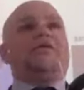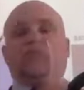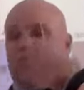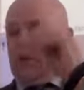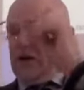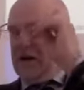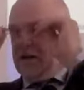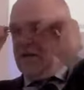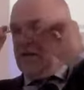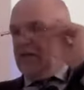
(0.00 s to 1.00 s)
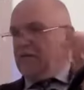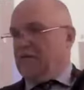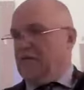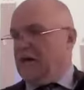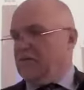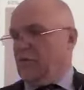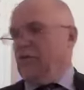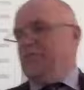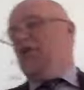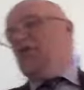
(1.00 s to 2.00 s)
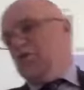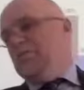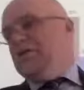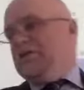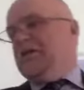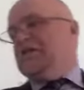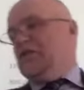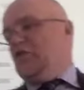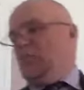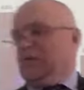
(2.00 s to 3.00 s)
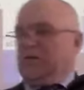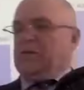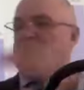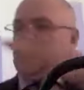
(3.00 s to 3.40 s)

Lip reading: replied that, well, not all, 62%. I mean,